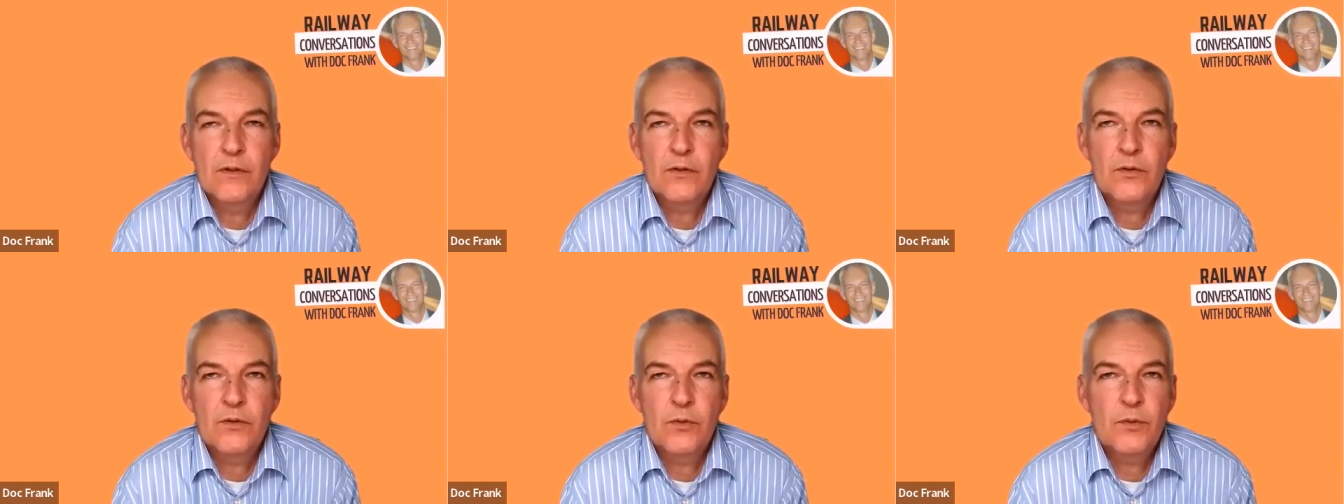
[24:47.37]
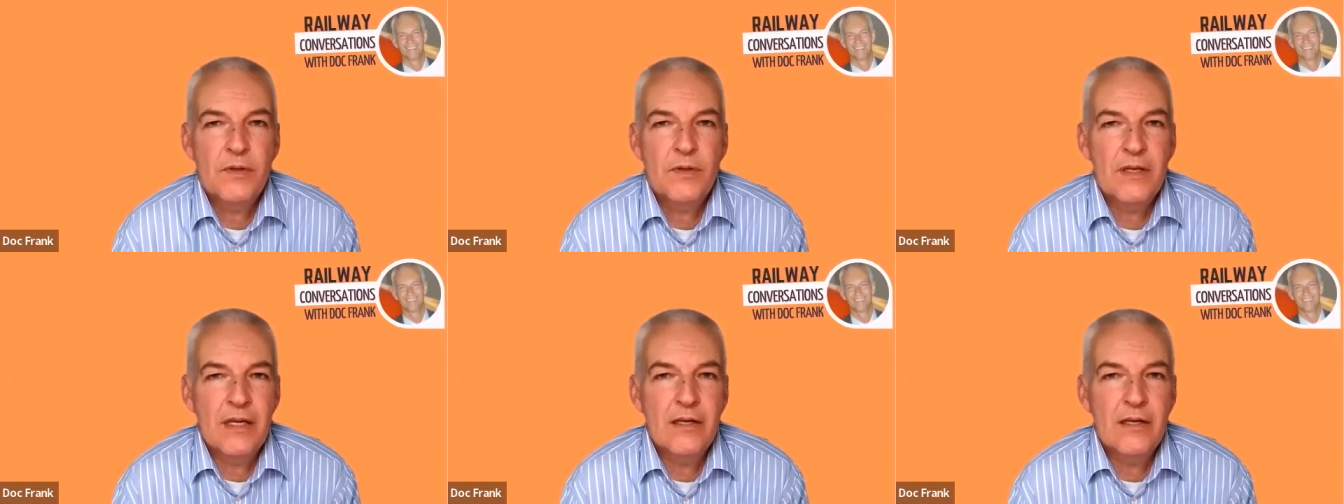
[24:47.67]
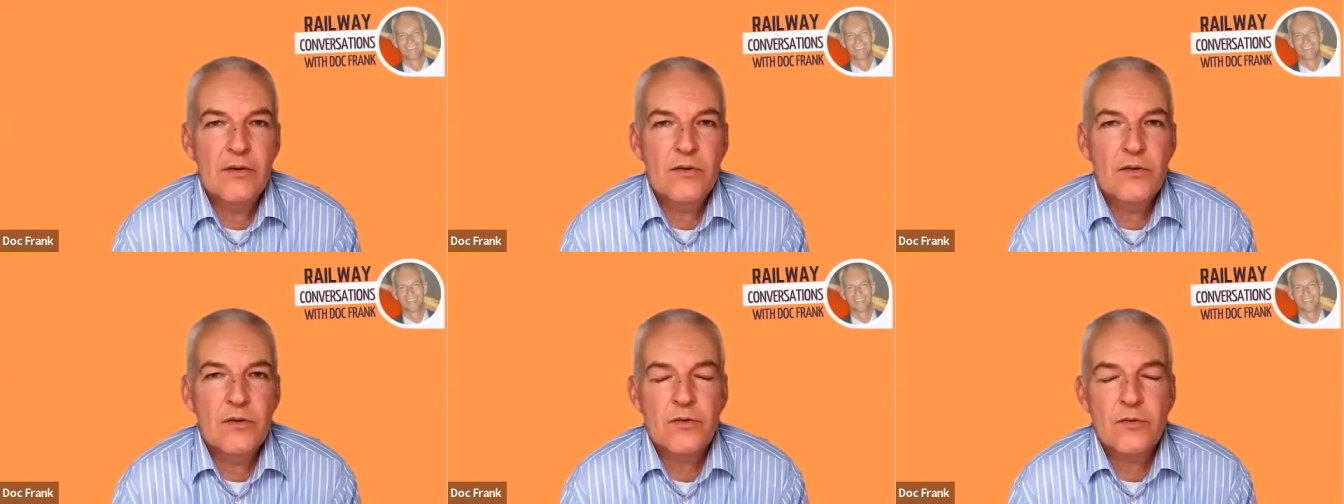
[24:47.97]
the
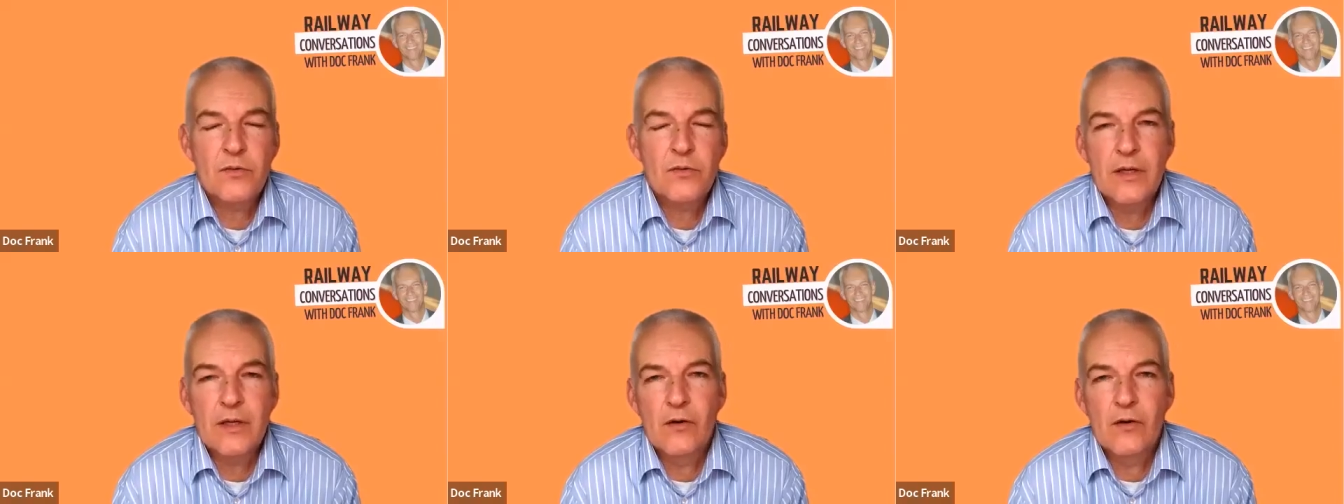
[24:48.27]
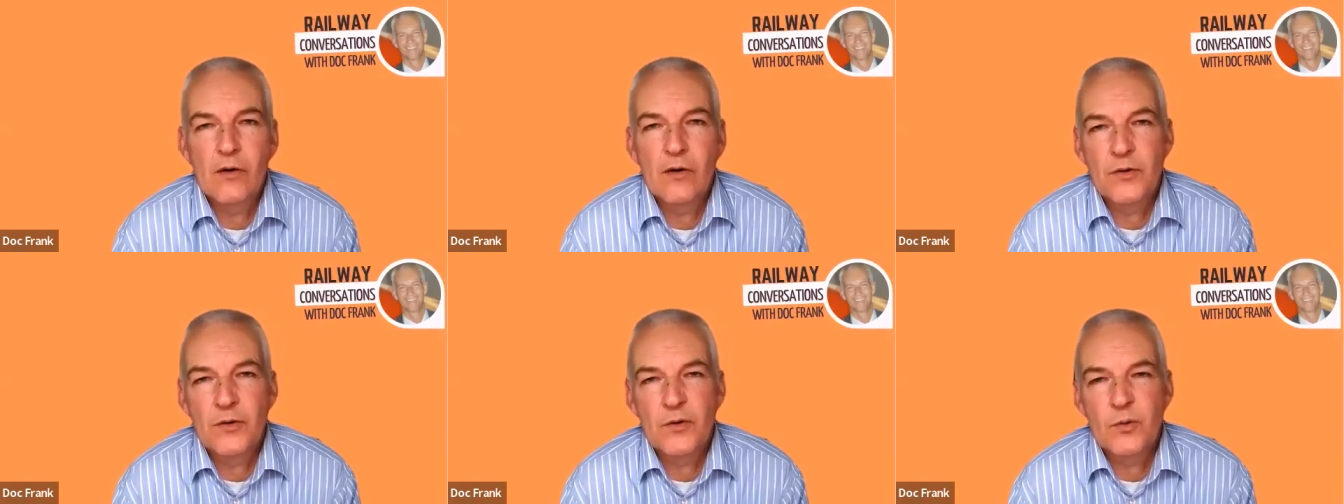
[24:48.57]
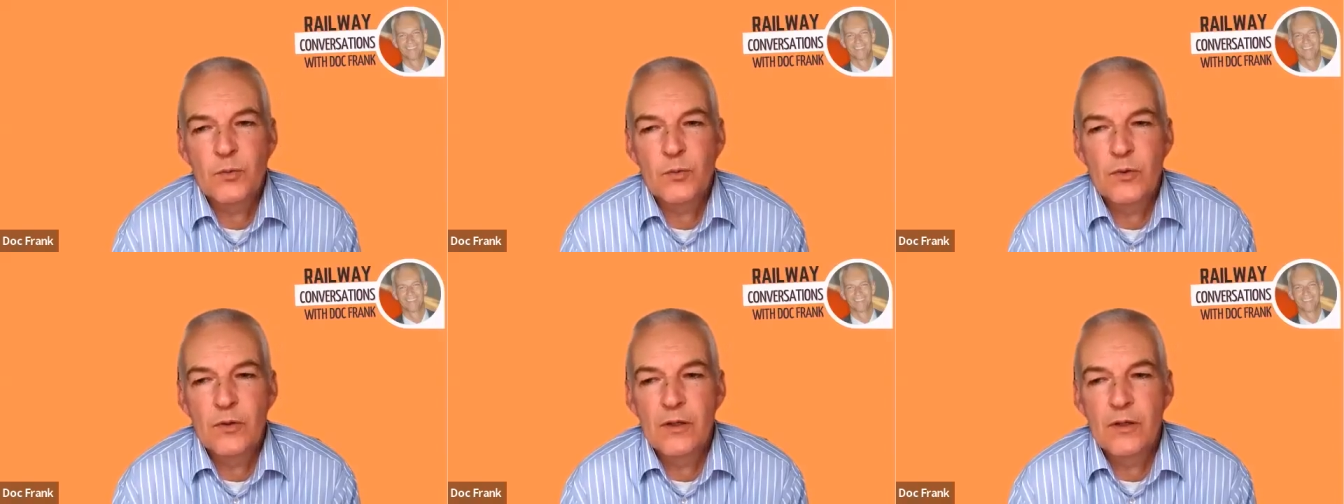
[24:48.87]
industry, or
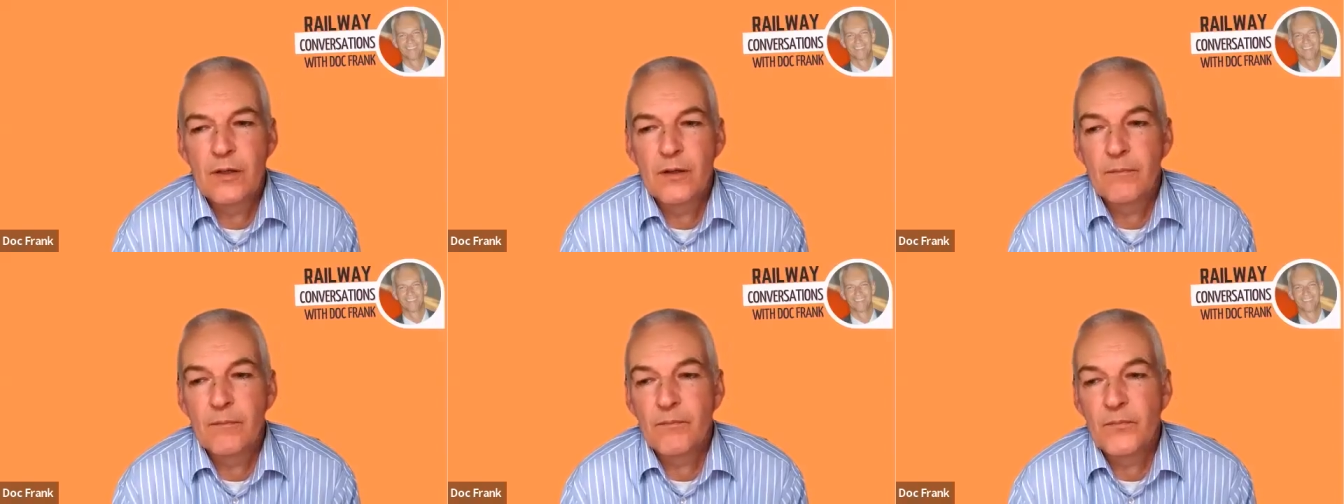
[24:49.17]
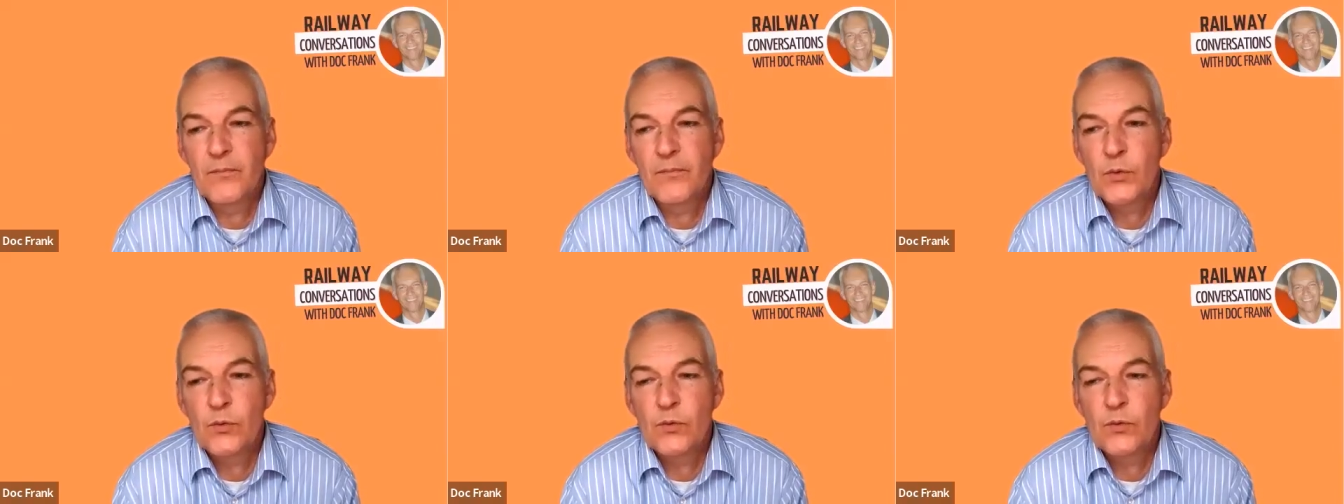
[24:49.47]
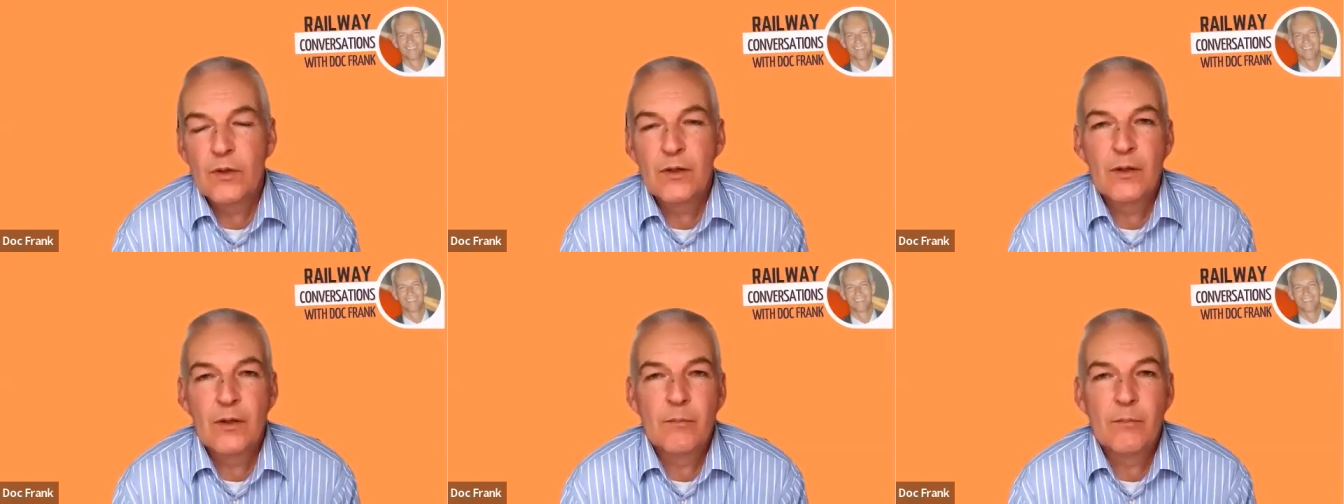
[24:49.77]
to
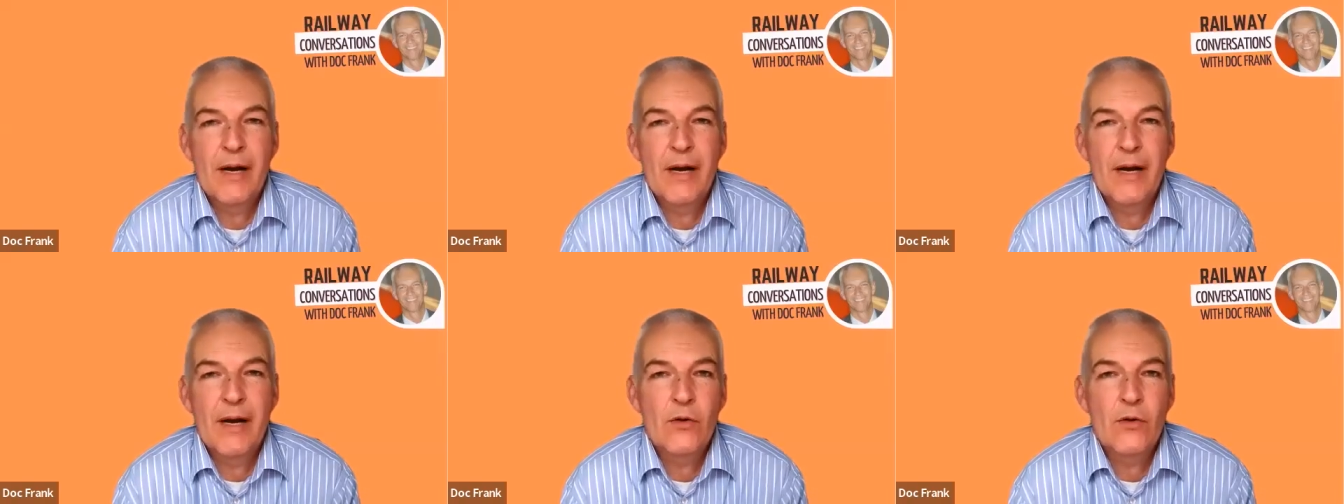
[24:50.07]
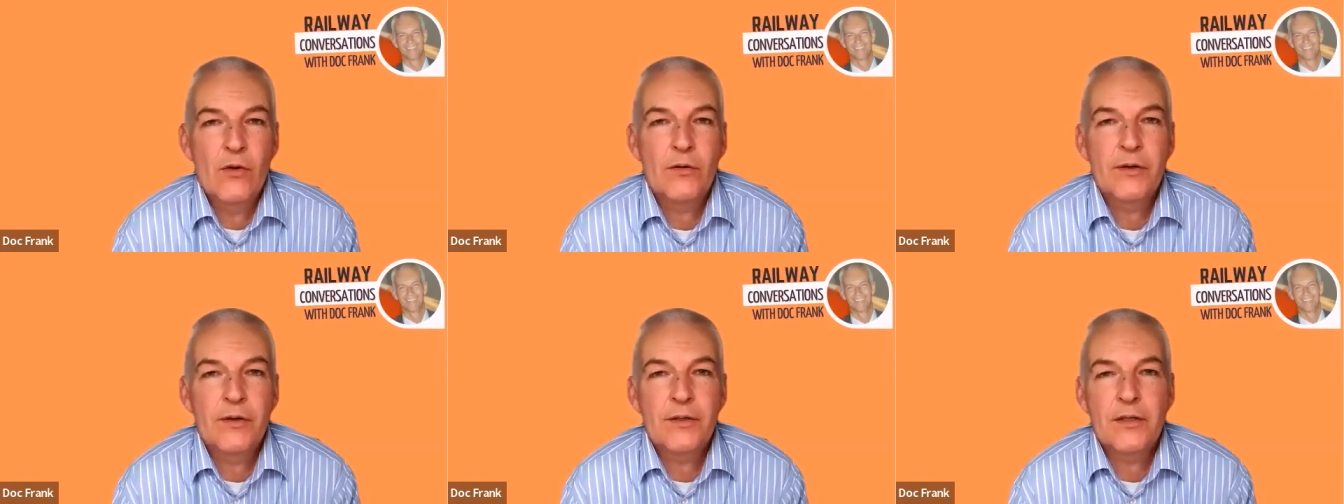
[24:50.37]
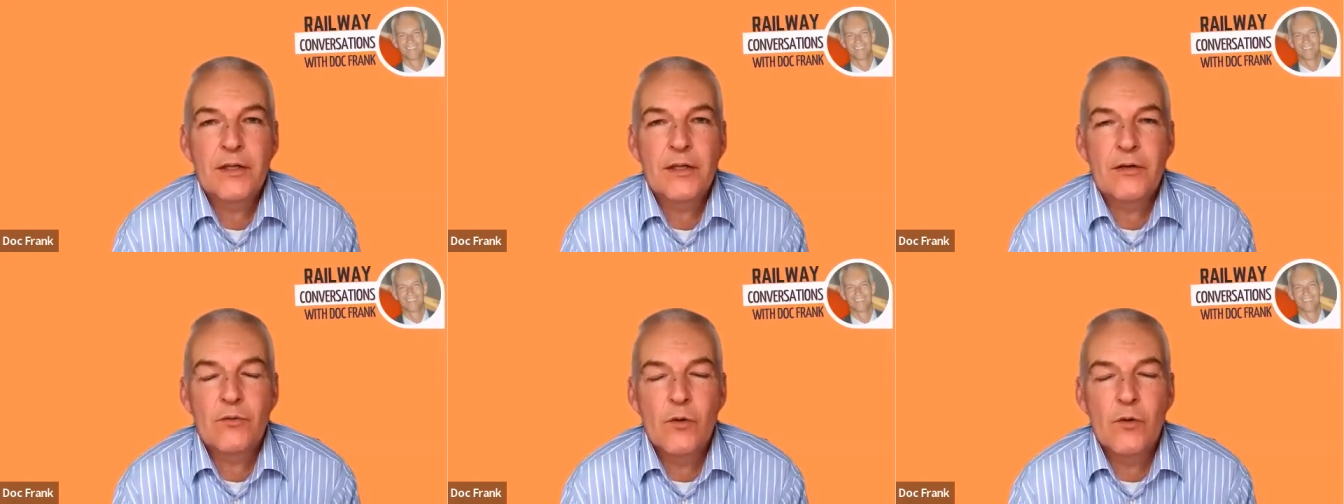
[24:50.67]
a
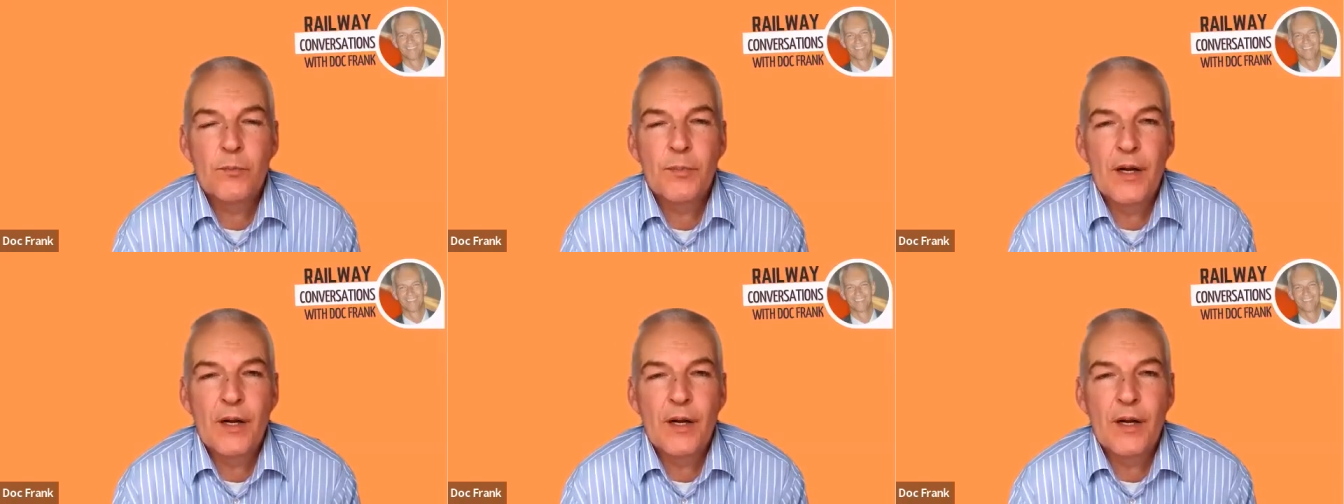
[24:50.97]
minority group,